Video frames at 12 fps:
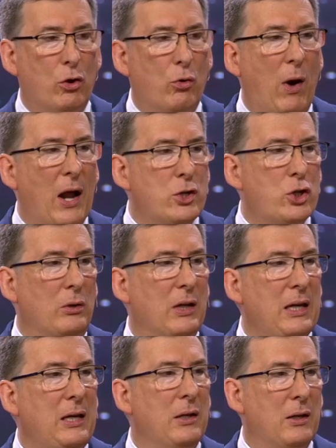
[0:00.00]

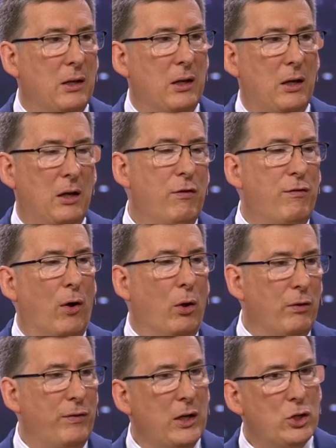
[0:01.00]
gradually
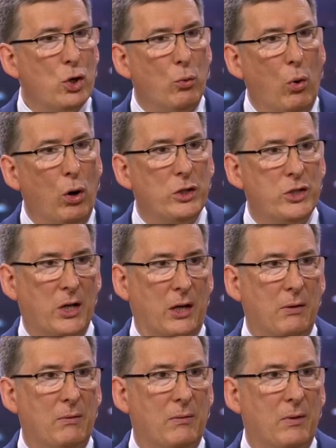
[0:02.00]
evolving towards it.